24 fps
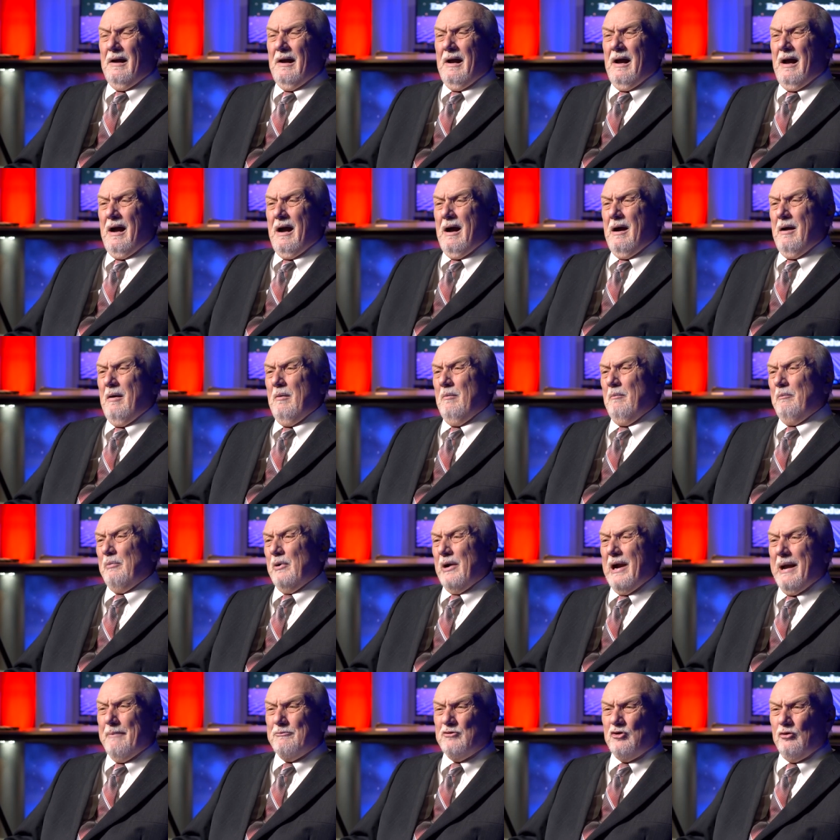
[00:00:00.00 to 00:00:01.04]

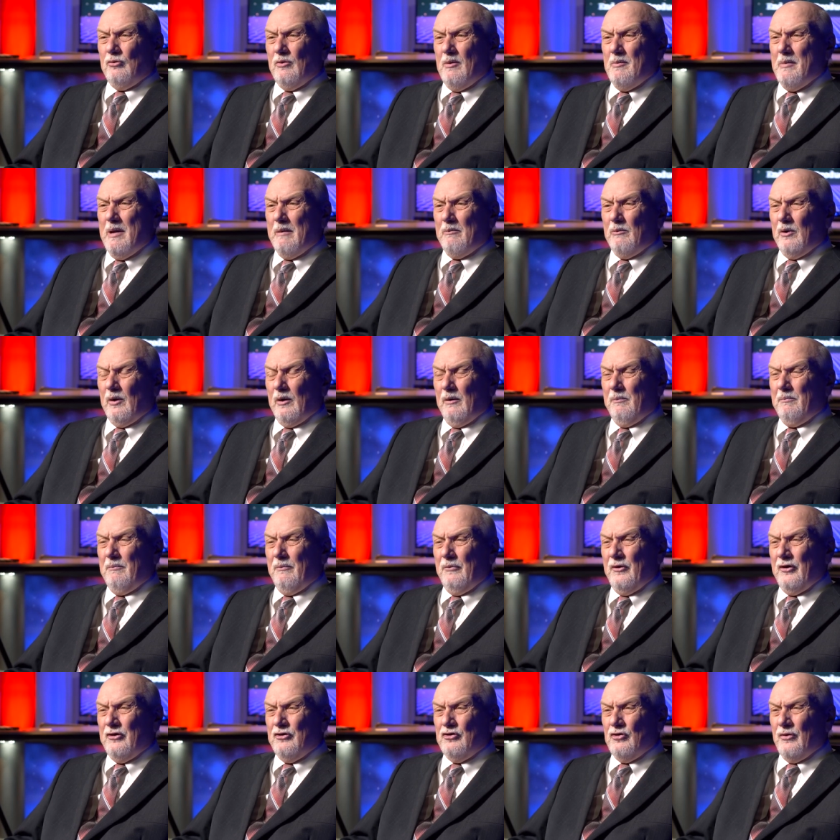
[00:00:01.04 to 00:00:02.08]
Perhaps you remember
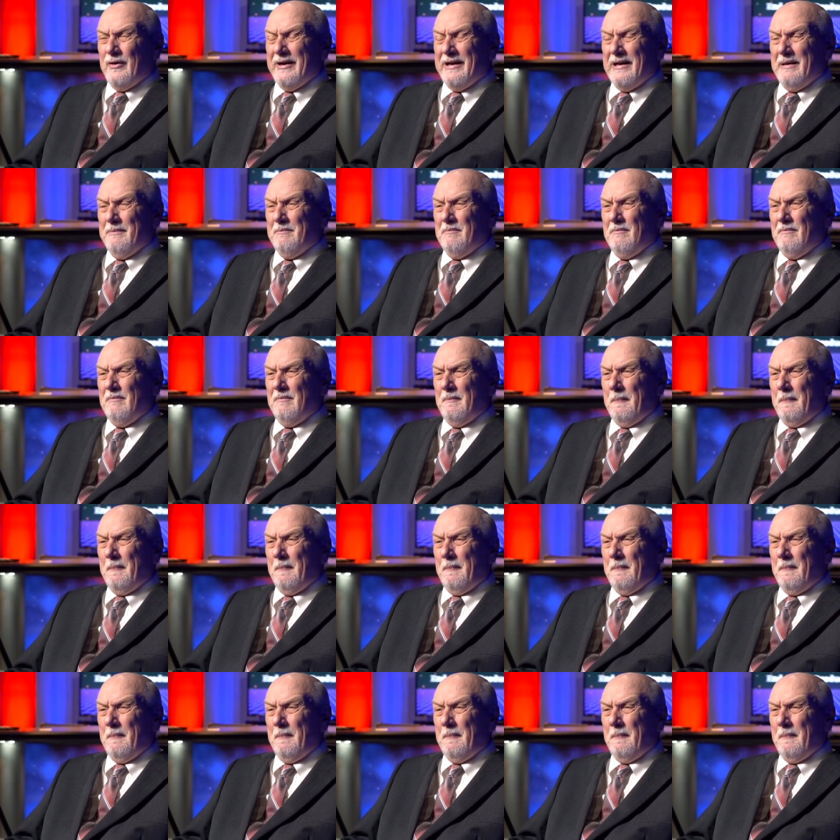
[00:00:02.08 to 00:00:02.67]
the dream